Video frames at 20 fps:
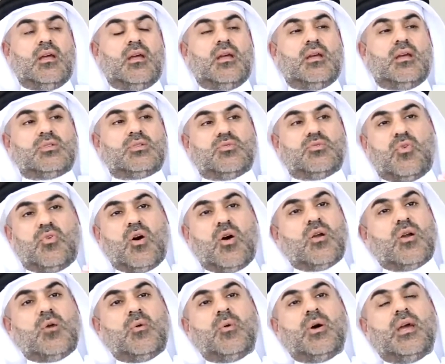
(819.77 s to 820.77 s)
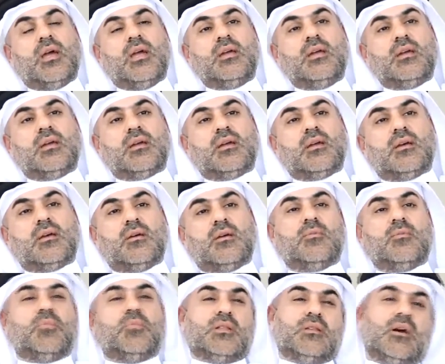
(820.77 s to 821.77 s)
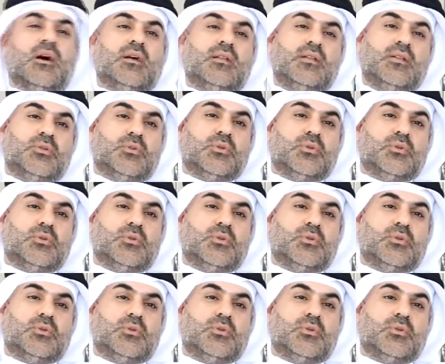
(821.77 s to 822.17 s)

it's far away, but I need